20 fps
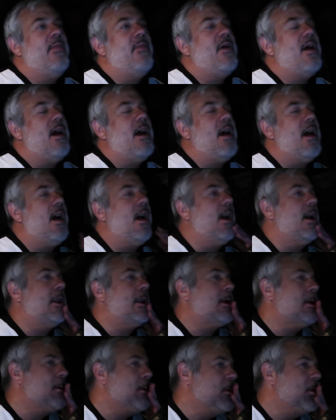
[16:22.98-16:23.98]
and
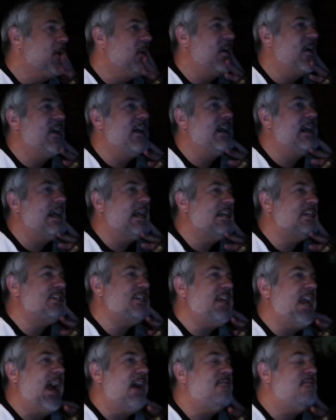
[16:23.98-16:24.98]
then
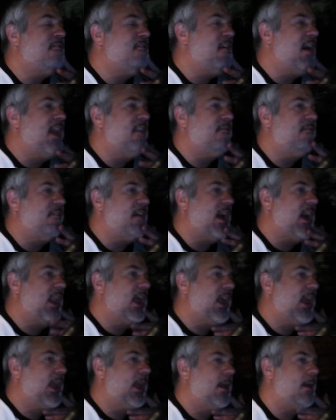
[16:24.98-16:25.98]
she had
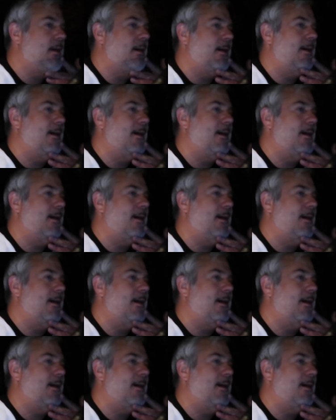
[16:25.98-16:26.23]
funfetti.